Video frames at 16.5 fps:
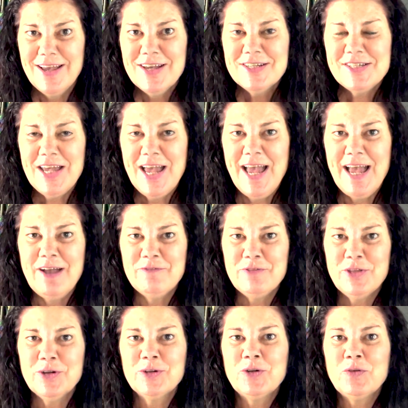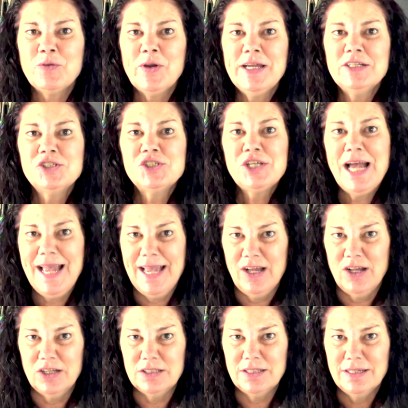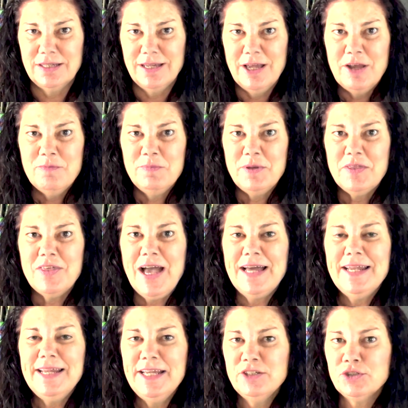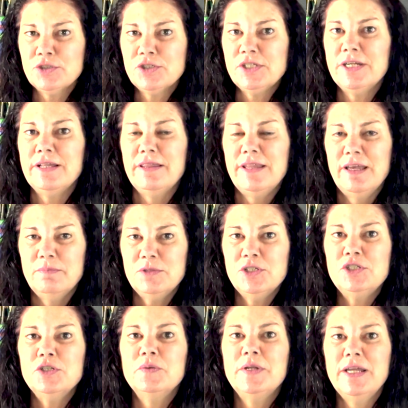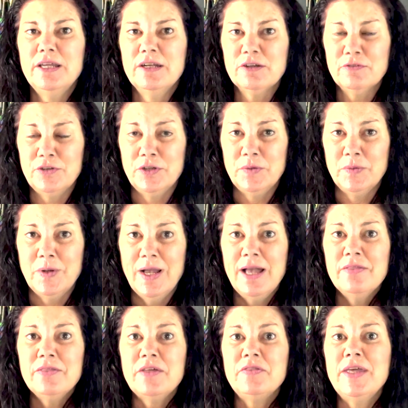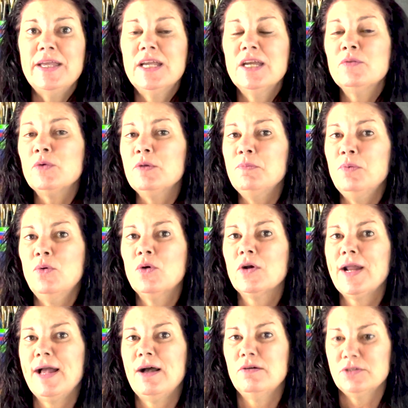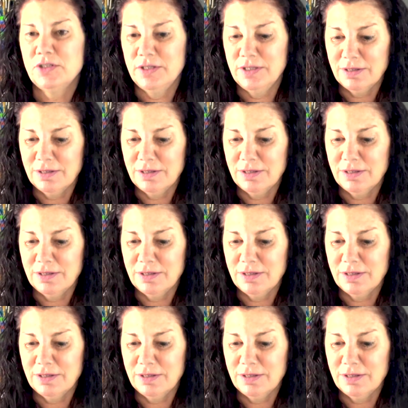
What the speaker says: to have their grandchild be that interested in them to do an interview that they can report out to the